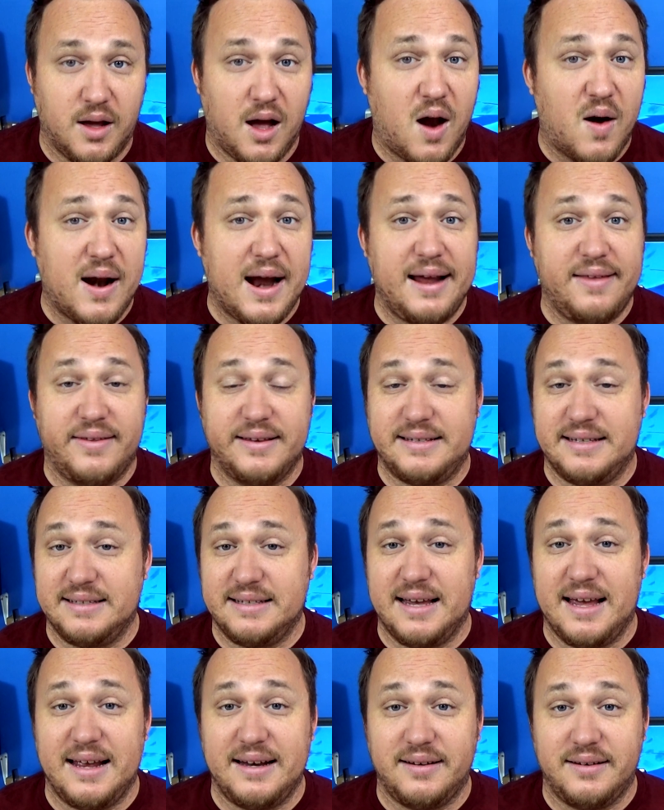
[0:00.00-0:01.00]
Alright, this is
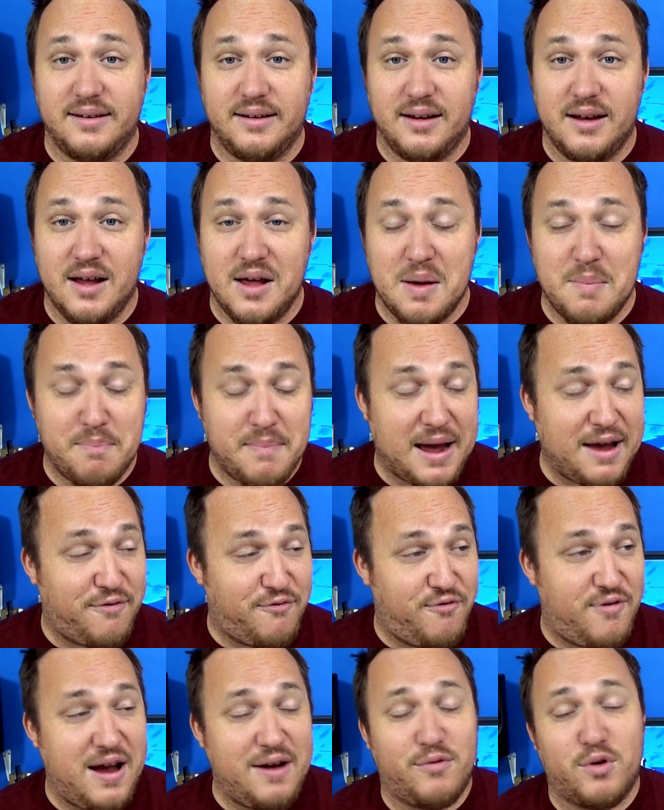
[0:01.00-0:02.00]
it. My
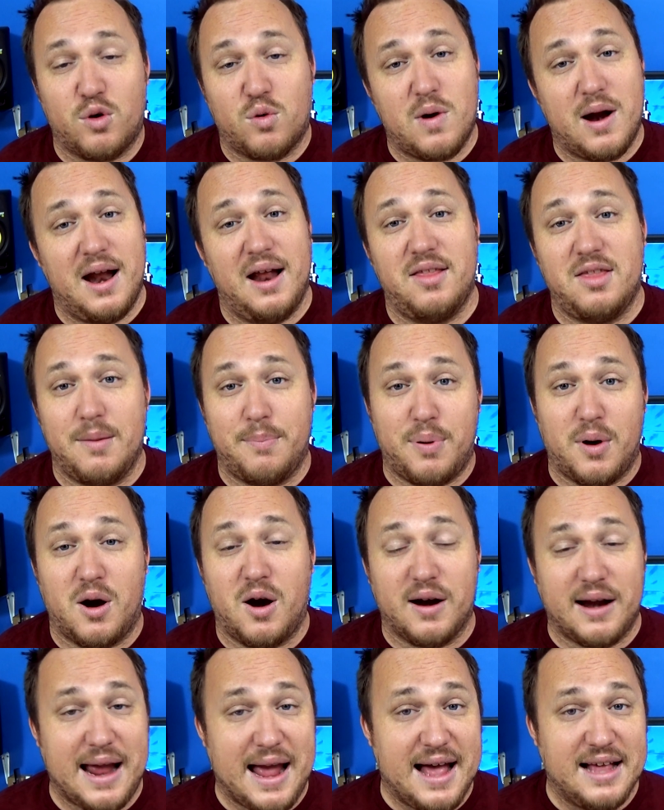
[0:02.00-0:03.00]
favorite ride at the
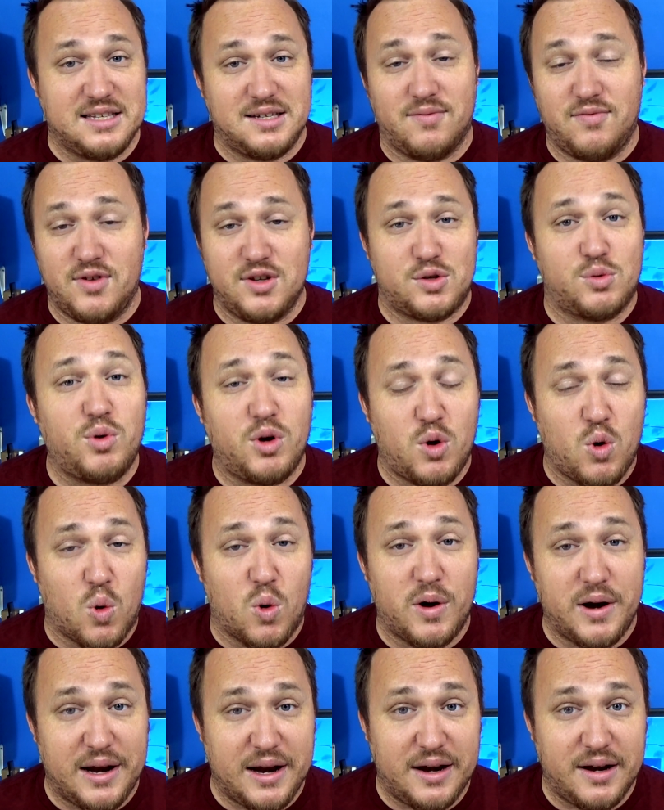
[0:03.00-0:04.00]
park as of this
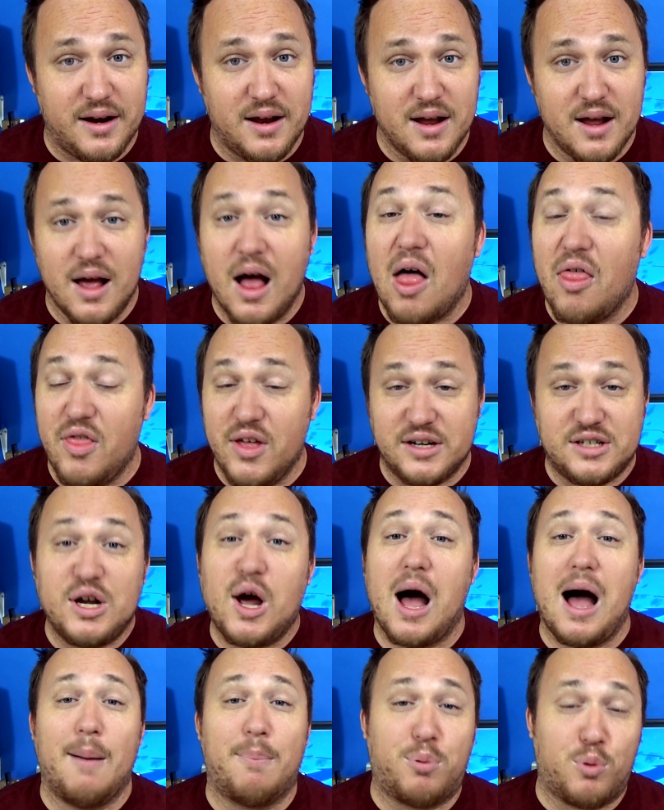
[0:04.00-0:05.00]
recording, the
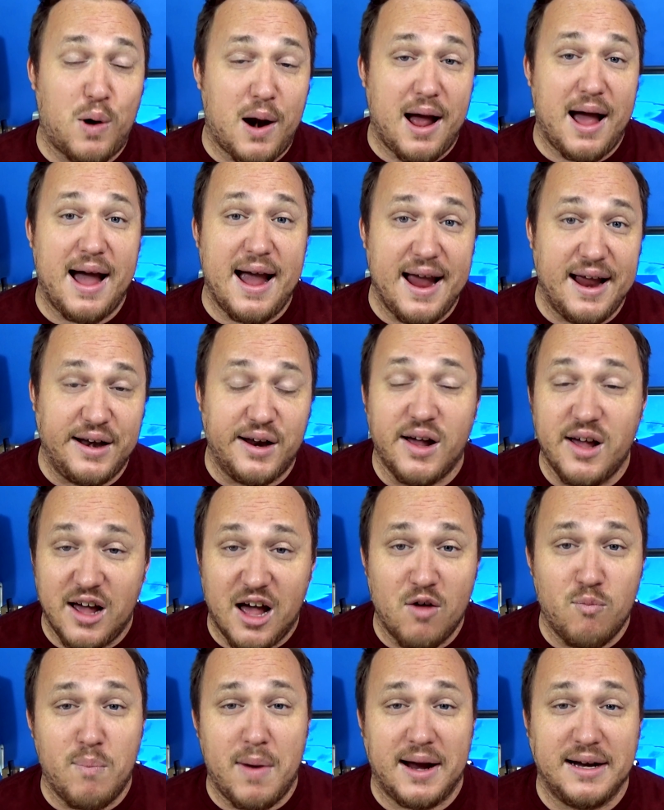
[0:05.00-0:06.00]
top ride
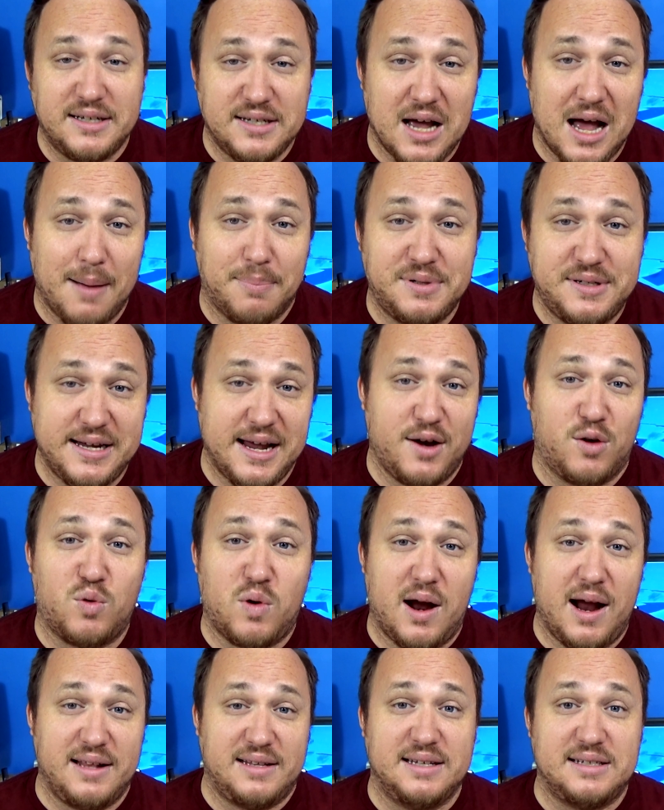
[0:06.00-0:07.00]
of my top 10
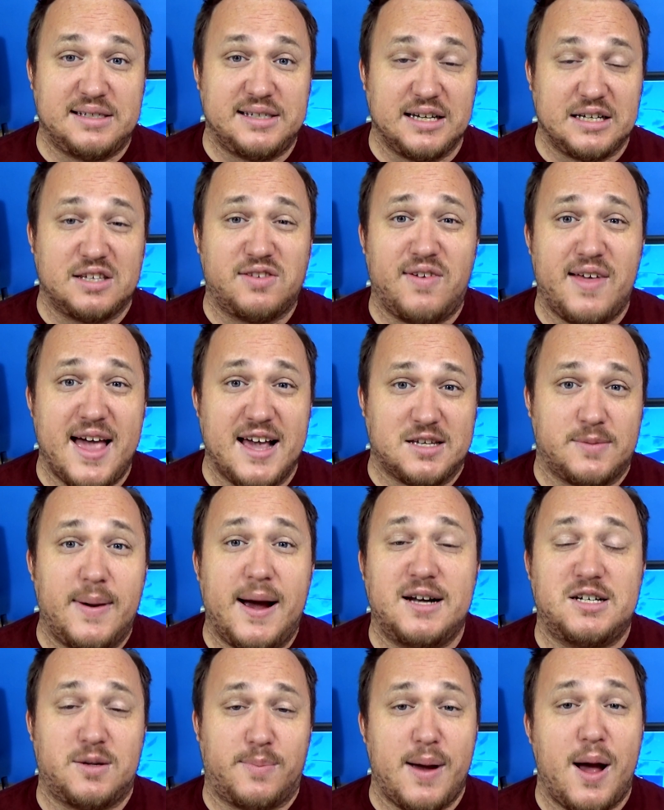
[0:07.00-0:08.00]
rides at Six Flags
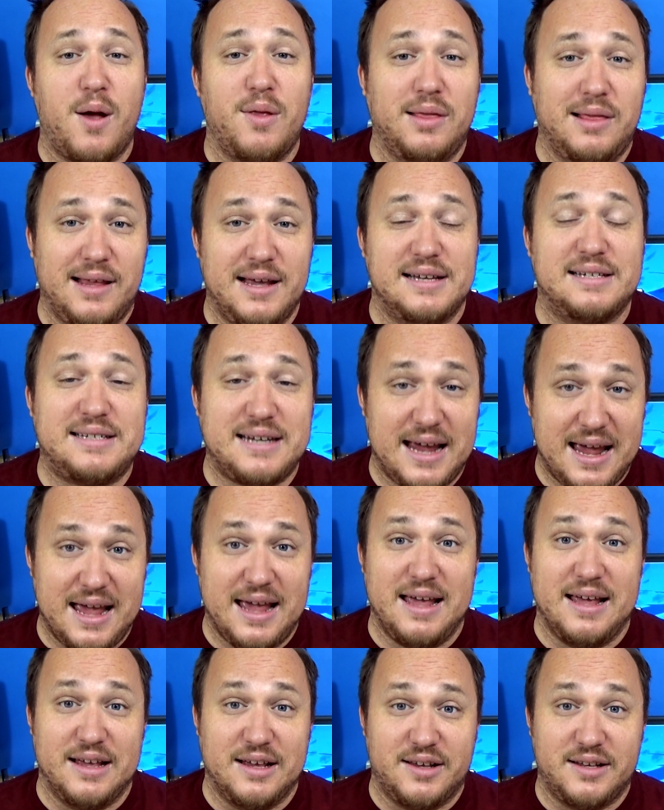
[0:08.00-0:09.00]
Magic Mountain list
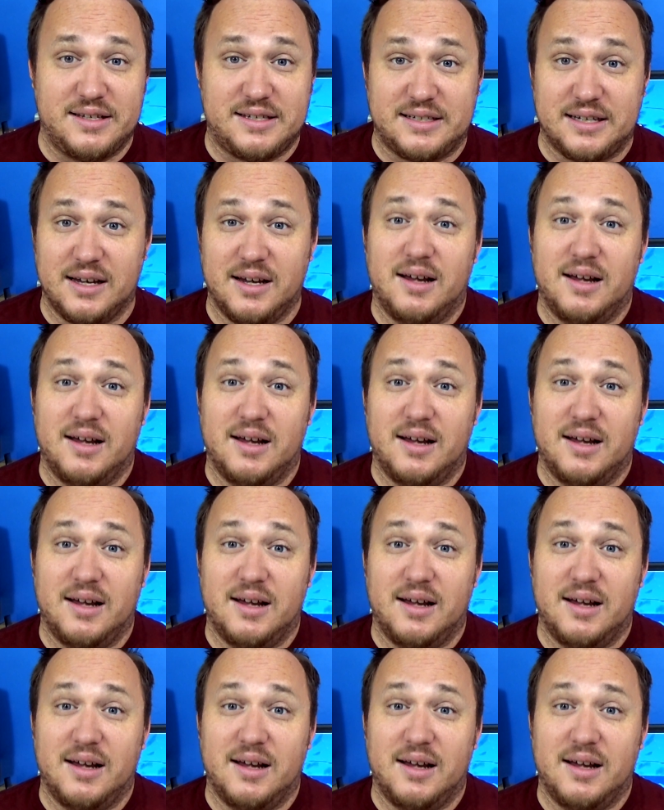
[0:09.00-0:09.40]
is